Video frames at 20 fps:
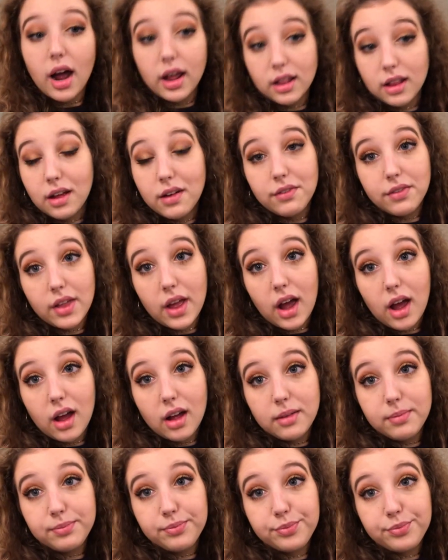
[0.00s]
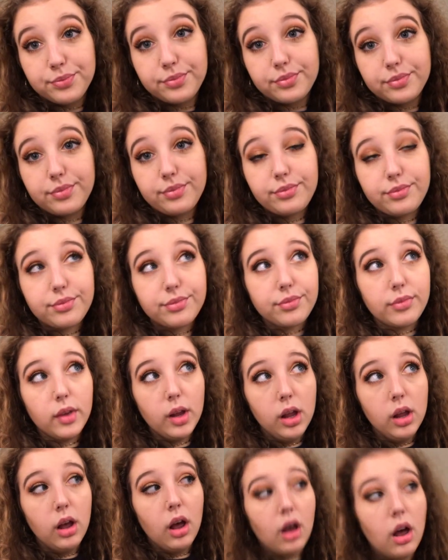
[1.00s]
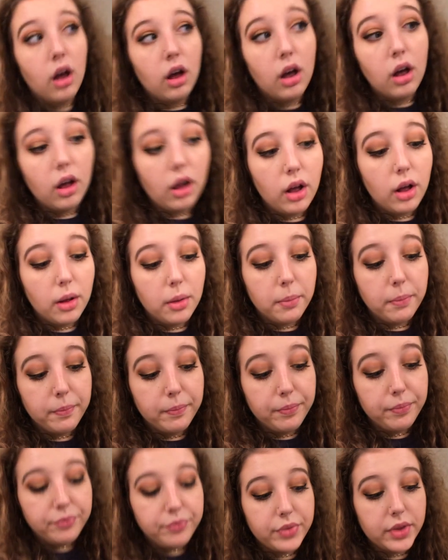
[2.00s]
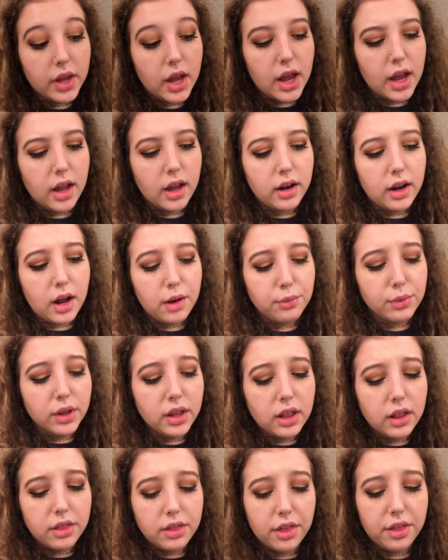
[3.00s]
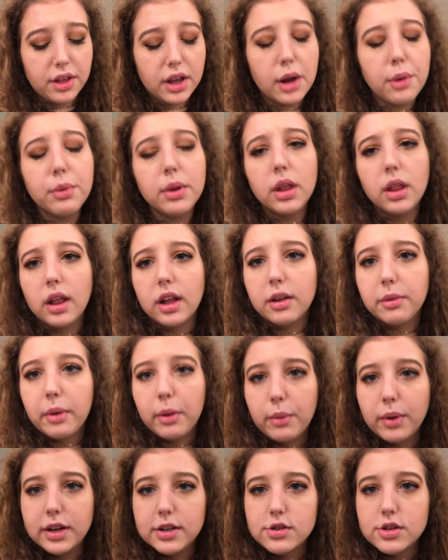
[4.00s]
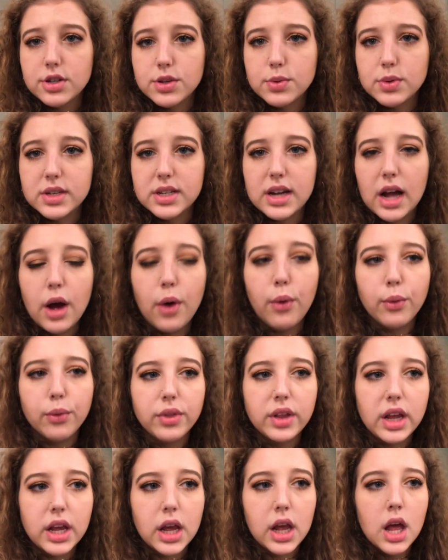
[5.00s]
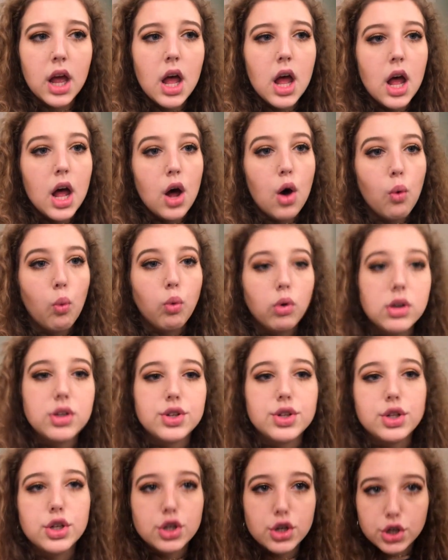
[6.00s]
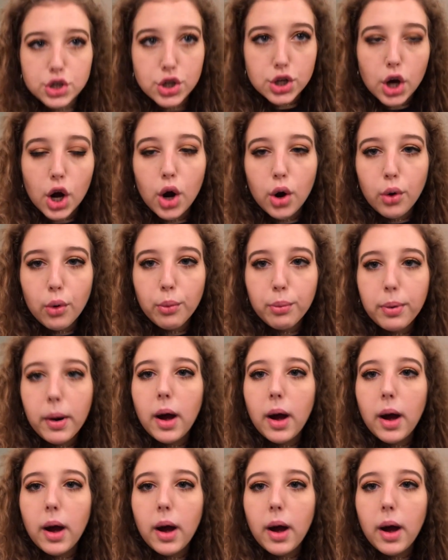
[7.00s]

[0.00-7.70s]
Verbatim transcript: I love that um, and I really the thing I really liked about Waitress was not only was the show